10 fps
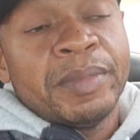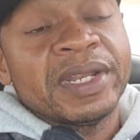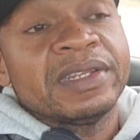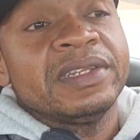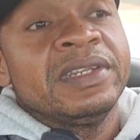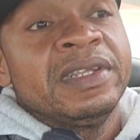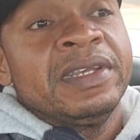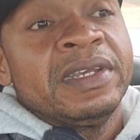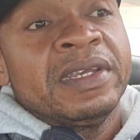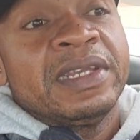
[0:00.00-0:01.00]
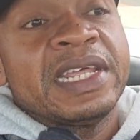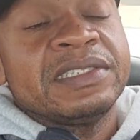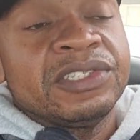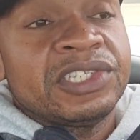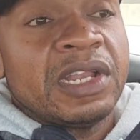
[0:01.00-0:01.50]
But
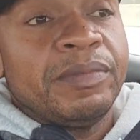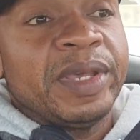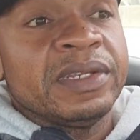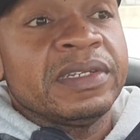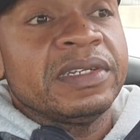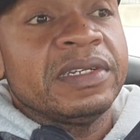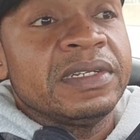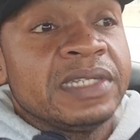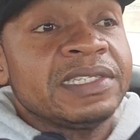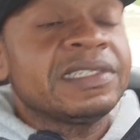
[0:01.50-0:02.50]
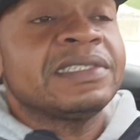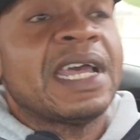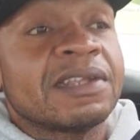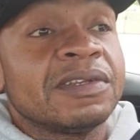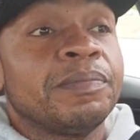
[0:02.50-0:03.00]
ladies and gentlemen, this is
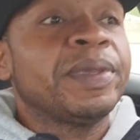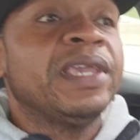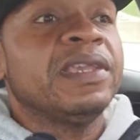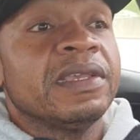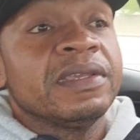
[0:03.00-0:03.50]
not going to be